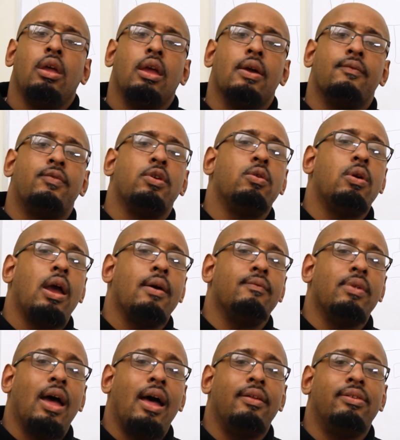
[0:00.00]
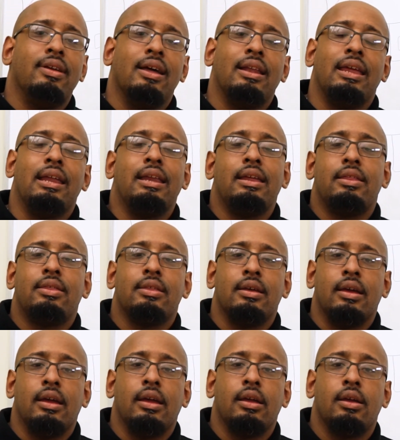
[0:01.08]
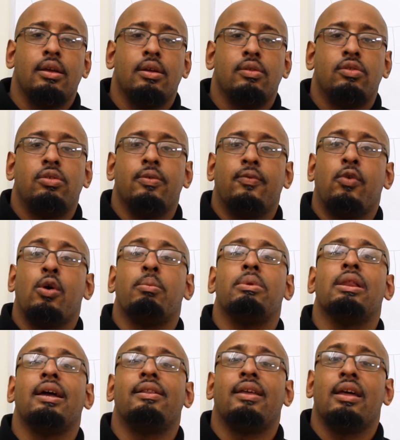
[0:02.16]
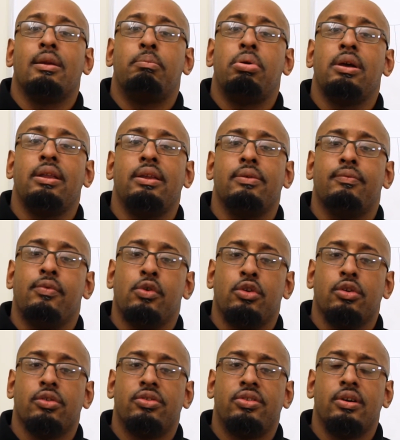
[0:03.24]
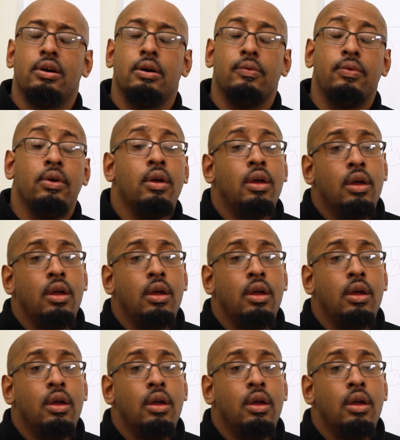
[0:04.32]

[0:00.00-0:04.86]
if you have not done anything to formulate that opinion for yourself,